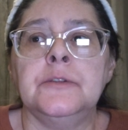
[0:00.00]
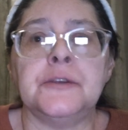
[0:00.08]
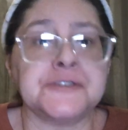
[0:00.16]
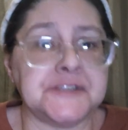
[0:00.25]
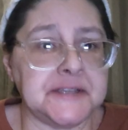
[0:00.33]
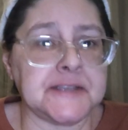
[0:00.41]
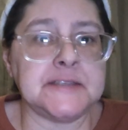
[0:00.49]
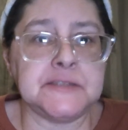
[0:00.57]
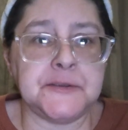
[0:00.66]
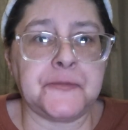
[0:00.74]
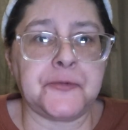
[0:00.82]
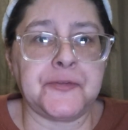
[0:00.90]
There's six
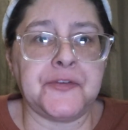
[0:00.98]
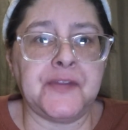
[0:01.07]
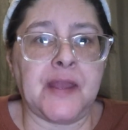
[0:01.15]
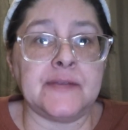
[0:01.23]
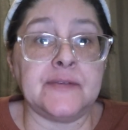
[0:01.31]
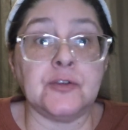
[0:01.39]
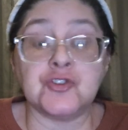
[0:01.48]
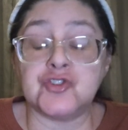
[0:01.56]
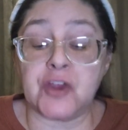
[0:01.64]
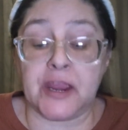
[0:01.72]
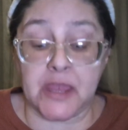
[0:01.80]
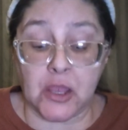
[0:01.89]
different scents. So
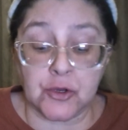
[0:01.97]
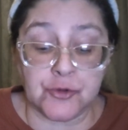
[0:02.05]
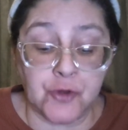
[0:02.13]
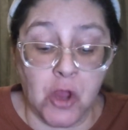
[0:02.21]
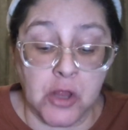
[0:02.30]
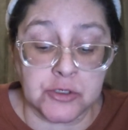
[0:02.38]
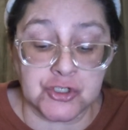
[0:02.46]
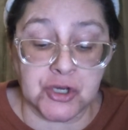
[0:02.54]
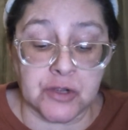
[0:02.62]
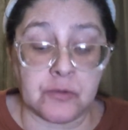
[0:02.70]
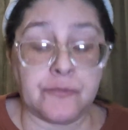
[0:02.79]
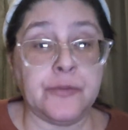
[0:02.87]
check out your Dollar
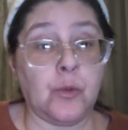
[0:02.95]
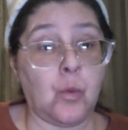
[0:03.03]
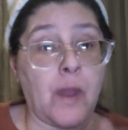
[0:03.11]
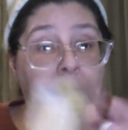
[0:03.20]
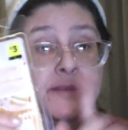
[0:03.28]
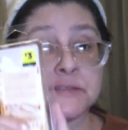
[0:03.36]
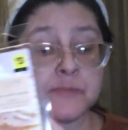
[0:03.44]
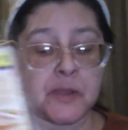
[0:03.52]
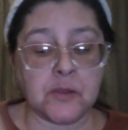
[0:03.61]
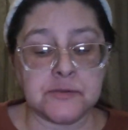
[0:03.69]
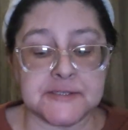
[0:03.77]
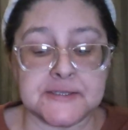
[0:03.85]
General for the wax
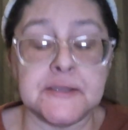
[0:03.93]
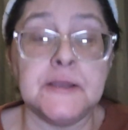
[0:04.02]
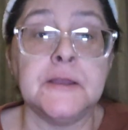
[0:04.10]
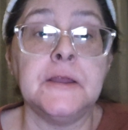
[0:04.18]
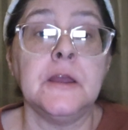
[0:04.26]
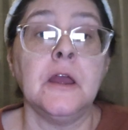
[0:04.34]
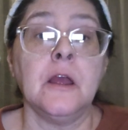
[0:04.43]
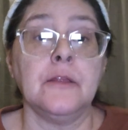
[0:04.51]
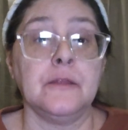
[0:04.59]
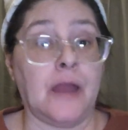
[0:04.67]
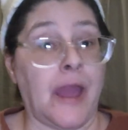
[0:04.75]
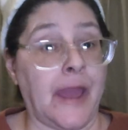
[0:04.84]
melts.
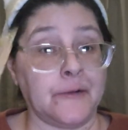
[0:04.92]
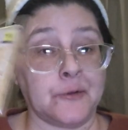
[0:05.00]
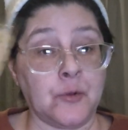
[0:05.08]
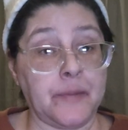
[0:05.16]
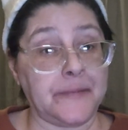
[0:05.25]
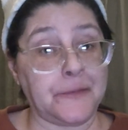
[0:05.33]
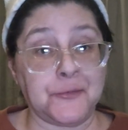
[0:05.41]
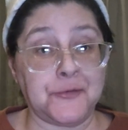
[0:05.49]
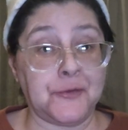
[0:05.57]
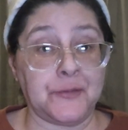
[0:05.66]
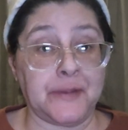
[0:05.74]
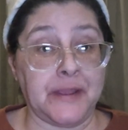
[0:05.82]
I don't know about
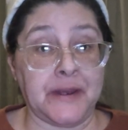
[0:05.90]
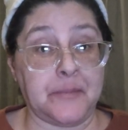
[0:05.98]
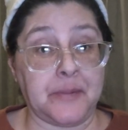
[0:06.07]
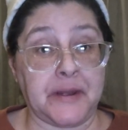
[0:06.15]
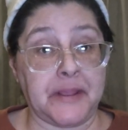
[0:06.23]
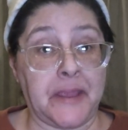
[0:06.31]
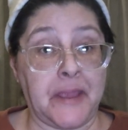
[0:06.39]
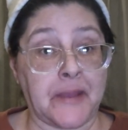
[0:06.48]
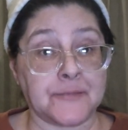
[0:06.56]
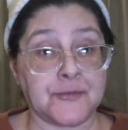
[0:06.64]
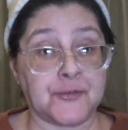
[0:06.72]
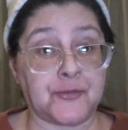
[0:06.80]
those little itty-bitty
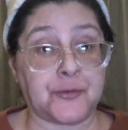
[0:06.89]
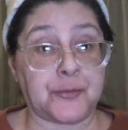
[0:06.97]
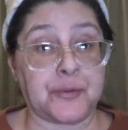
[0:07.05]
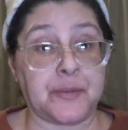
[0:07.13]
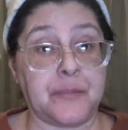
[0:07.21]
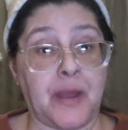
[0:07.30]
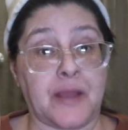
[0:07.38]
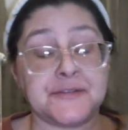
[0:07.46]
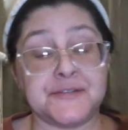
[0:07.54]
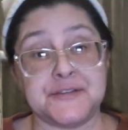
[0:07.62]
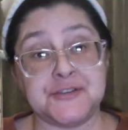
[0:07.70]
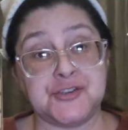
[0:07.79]
candles for $3.
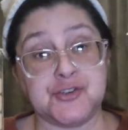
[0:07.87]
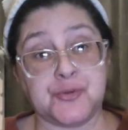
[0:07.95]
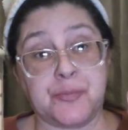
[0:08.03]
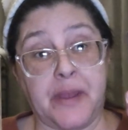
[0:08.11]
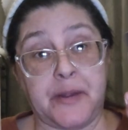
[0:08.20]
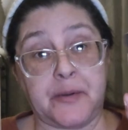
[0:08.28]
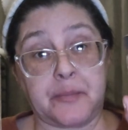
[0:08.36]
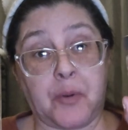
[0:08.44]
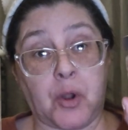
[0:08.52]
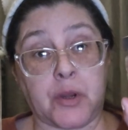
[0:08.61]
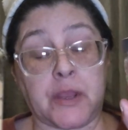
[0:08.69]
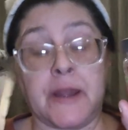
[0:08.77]
This is your better
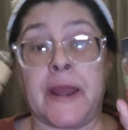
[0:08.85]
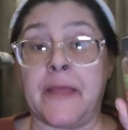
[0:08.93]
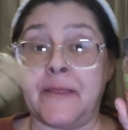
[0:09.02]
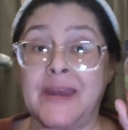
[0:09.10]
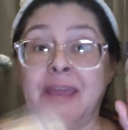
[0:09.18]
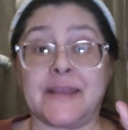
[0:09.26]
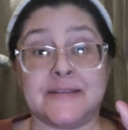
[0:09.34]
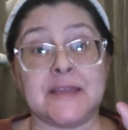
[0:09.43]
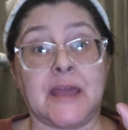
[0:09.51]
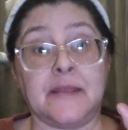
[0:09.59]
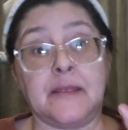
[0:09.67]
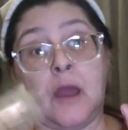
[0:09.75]
bargain. And the next
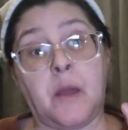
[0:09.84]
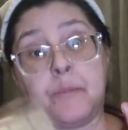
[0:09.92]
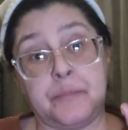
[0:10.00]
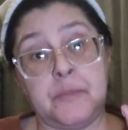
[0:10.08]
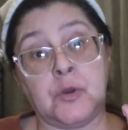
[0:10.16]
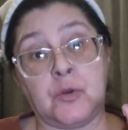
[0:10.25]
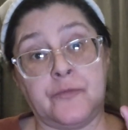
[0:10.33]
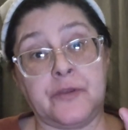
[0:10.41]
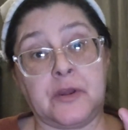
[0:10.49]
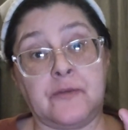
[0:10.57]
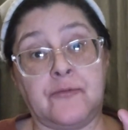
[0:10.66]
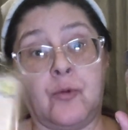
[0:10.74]
side up, you know, if you
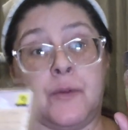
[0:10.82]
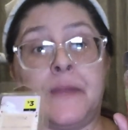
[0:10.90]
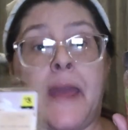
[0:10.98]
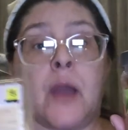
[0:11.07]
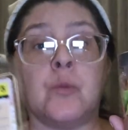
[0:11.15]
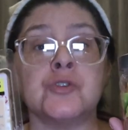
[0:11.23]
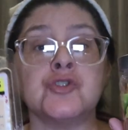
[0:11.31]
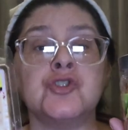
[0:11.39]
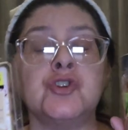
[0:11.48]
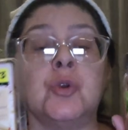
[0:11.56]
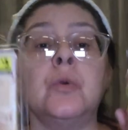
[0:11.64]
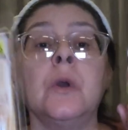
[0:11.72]
can afford that one
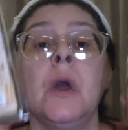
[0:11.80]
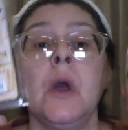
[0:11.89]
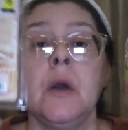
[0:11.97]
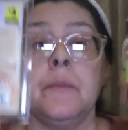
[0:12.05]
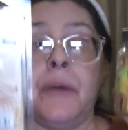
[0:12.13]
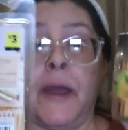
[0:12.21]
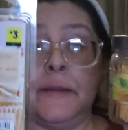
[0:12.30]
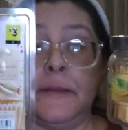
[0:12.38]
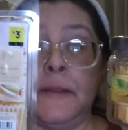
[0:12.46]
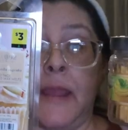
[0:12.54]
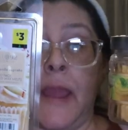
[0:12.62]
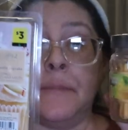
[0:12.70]
too. But,
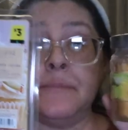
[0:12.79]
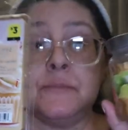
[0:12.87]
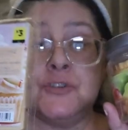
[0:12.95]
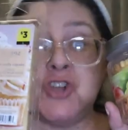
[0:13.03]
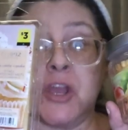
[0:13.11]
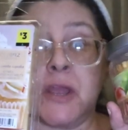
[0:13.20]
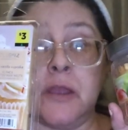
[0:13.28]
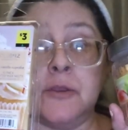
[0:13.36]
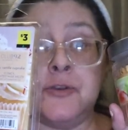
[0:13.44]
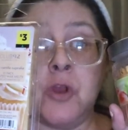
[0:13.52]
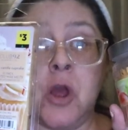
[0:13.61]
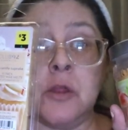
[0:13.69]
yeah, check out
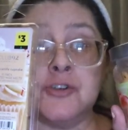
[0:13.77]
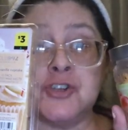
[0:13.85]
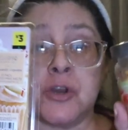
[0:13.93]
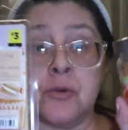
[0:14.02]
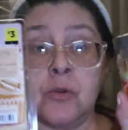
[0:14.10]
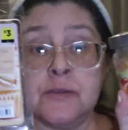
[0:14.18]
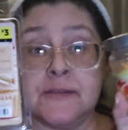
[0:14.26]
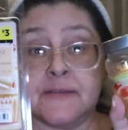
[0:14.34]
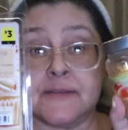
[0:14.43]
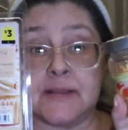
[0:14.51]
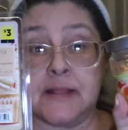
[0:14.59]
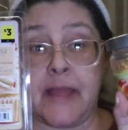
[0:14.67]
your Dollar General.
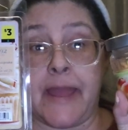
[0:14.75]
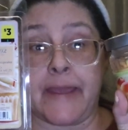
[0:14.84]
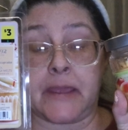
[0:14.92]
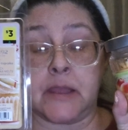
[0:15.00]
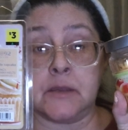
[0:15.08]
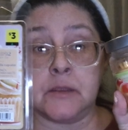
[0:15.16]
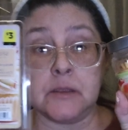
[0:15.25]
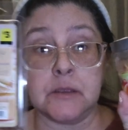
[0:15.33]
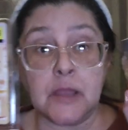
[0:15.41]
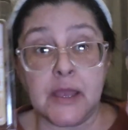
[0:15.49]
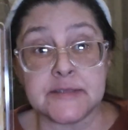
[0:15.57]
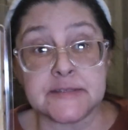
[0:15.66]
Slacken
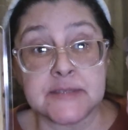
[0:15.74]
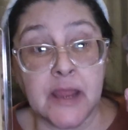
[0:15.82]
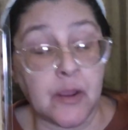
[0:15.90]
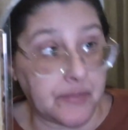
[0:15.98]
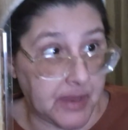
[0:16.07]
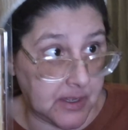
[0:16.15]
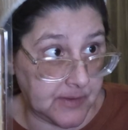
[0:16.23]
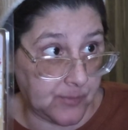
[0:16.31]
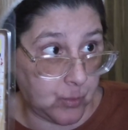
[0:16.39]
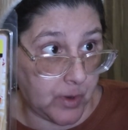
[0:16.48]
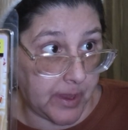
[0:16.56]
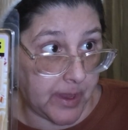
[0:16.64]
has now made
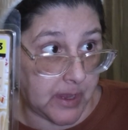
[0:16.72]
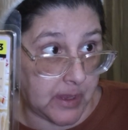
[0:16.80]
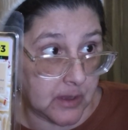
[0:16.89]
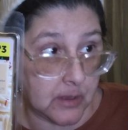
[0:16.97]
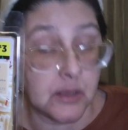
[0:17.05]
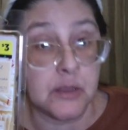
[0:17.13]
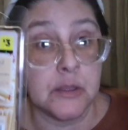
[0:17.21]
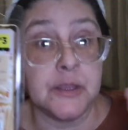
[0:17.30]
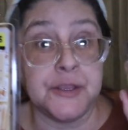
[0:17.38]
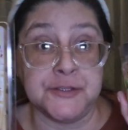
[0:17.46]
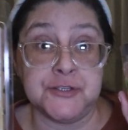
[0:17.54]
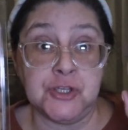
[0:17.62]
his way
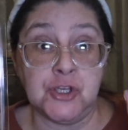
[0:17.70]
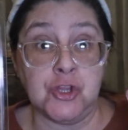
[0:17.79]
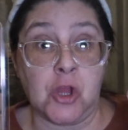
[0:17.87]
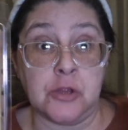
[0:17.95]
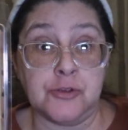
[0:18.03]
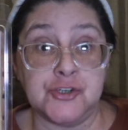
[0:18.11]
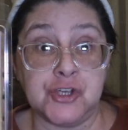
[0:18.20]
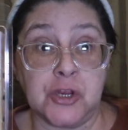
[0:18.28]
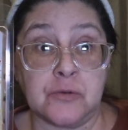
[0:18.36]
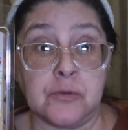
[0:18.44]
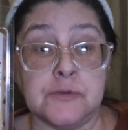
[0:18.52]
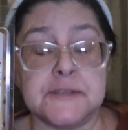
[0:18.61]
into the Dollar
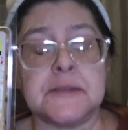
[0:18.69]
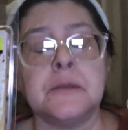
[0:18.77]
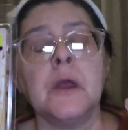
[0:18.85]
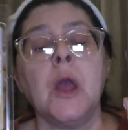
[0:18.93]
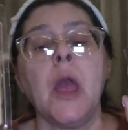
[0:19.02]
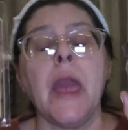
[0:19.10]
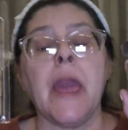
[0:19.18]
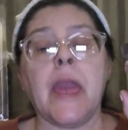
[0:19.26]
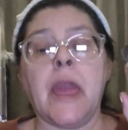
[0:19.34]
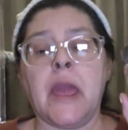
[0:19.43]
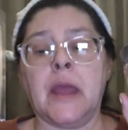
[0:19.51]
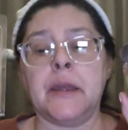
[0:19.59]
Generals.
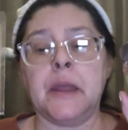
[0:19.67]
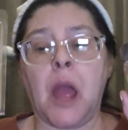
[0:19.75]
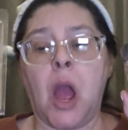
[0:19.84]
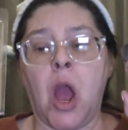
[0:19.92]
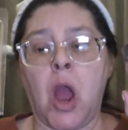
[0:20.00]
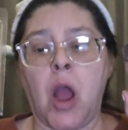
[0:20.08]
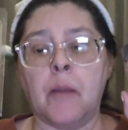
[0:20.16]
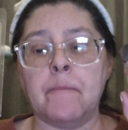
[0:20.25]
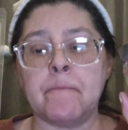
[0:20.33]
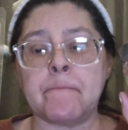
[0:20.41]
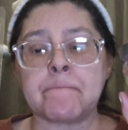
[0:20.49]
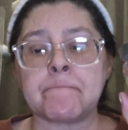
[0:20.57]
And
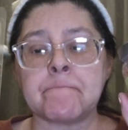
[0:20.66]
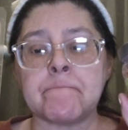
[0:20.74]
I'm